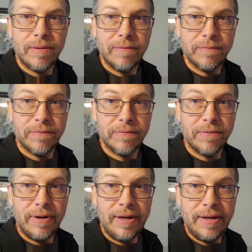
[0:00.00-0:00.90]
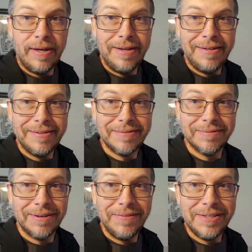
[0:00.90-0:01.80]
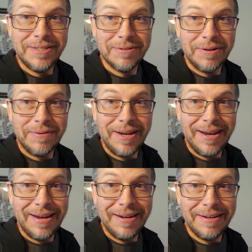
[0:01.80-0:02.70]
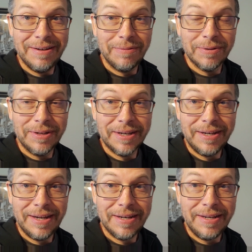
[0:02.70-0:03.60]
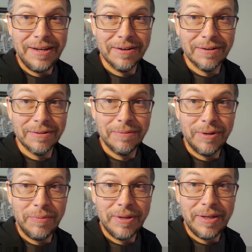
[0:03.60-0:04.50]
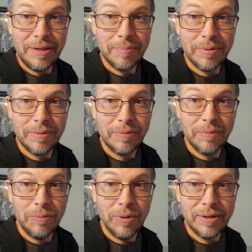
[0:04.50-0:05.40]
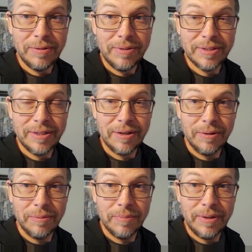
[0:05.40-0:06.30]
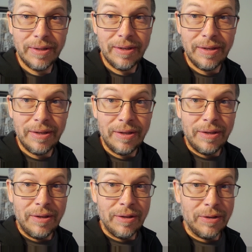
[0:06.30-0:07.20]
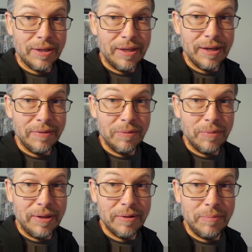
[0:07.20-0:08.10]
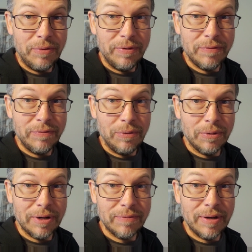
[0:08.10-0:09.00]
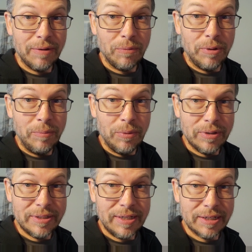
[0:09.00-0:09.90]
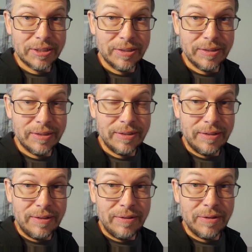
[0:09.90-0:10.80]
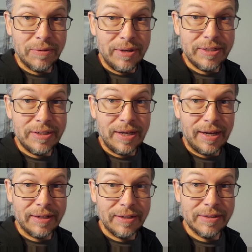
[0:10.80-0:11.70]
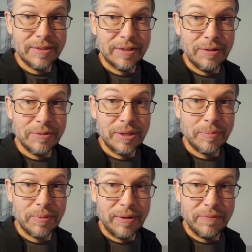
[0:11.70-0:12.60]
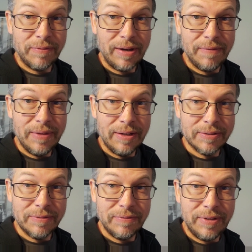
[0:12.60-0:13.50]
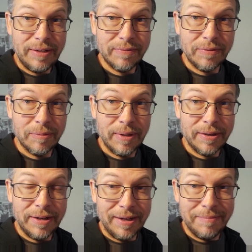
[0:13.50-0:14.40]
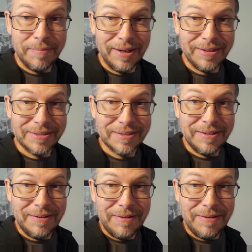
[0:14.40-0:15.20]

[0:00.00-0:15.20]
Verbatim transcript: All right, friends, we're on the zero day. We're looking at gear. What do we keep? What do we send home? Looking at the weather moving forward, I've got one more section, the Grayson Highlands. It goes up around five thousand feet for about nine miles,